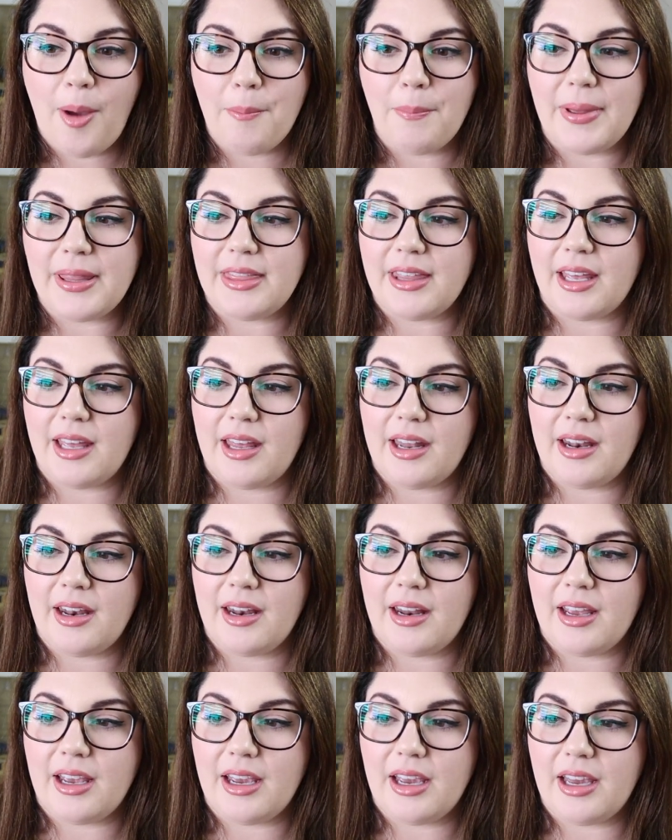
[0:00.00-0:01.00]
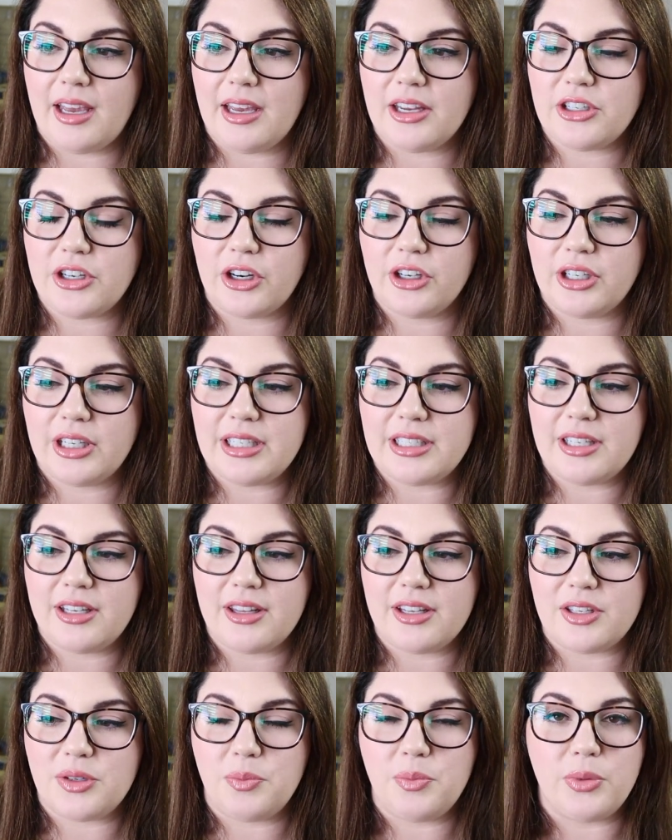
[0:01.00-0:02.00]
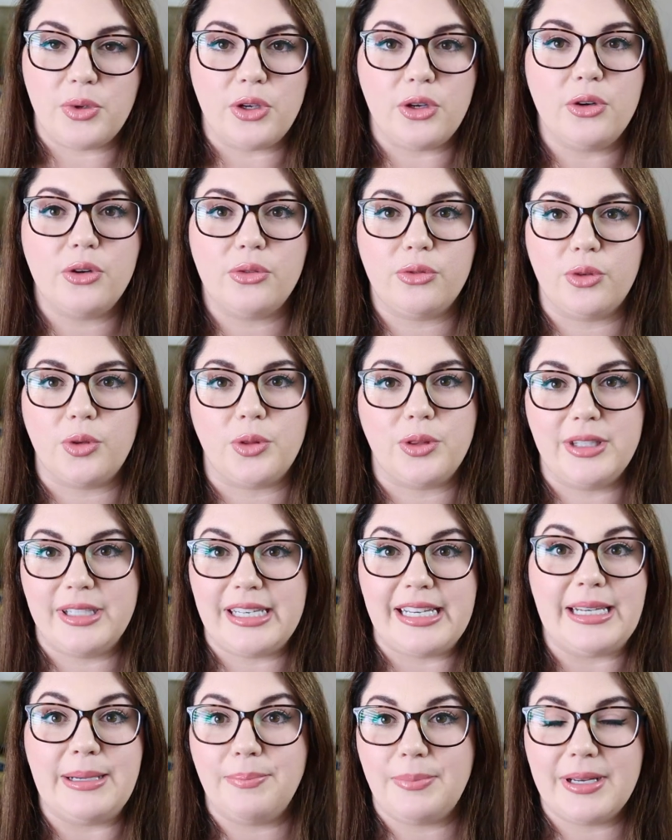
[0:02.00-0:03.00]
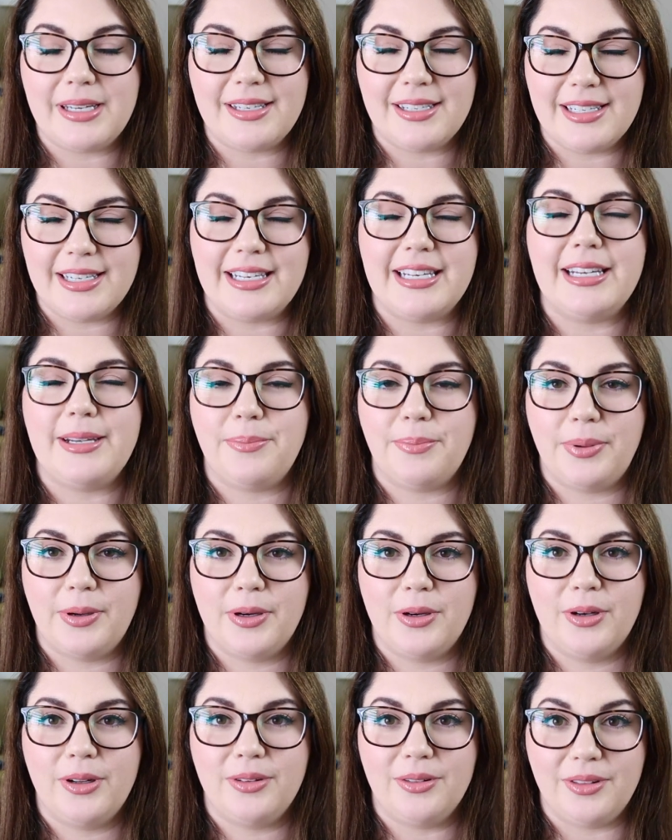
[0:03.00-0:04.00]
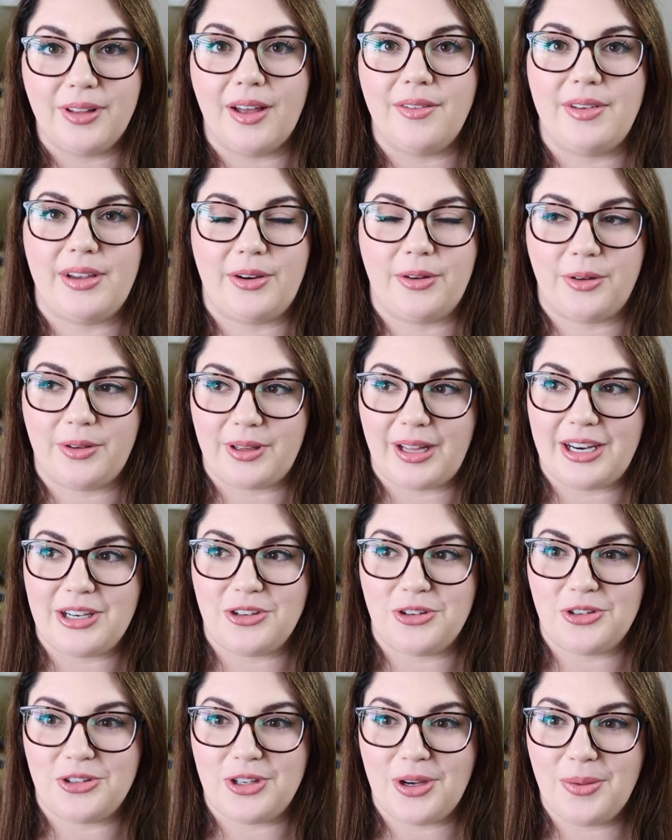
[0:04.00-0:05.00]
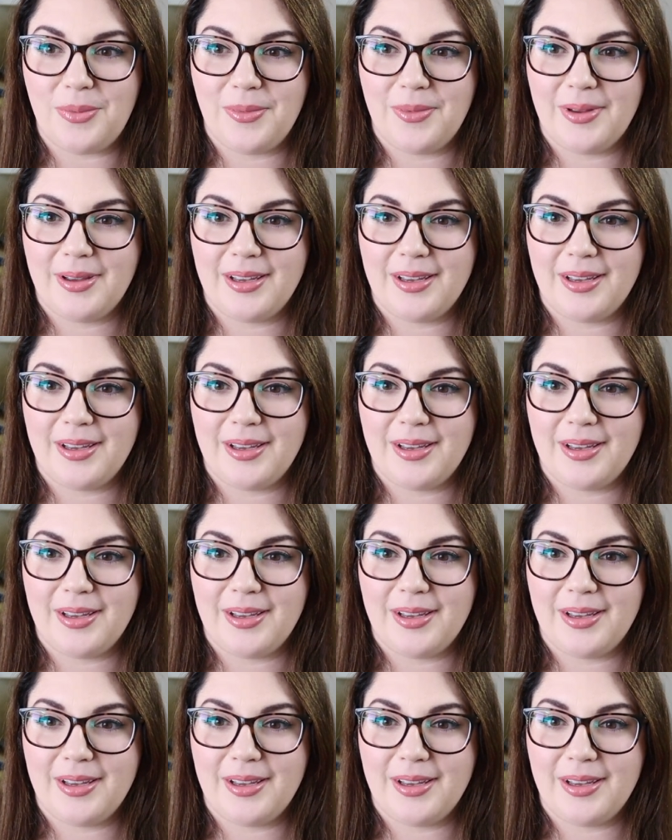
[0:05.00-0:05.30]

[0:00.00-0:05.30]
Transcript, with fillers: but then it turned into this beautiful, deep, deep, loving relationship.